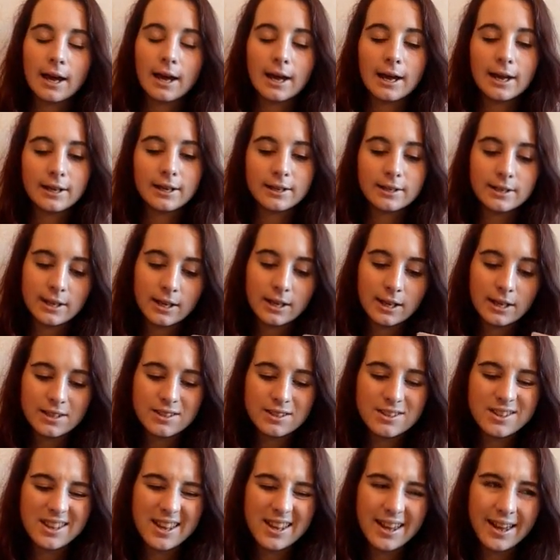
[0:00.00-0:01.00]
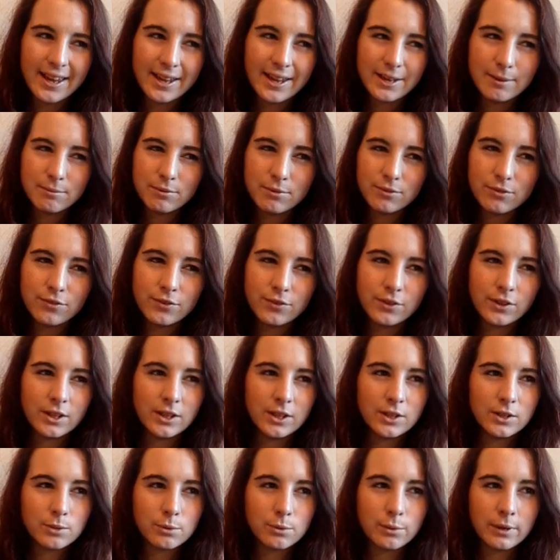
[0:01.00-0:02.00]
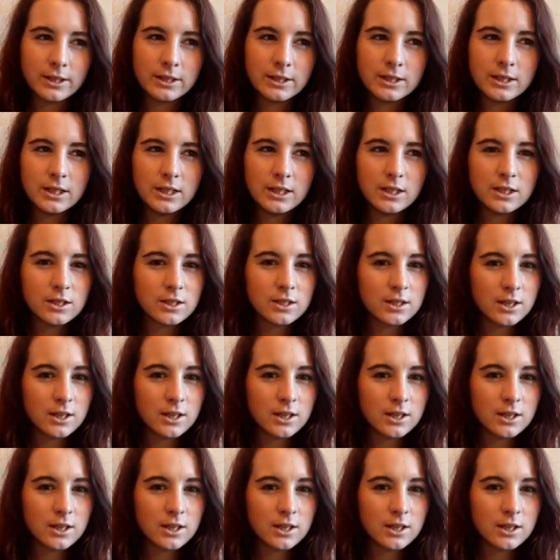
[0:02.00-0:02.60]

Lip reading: and it's aimed for the 20 to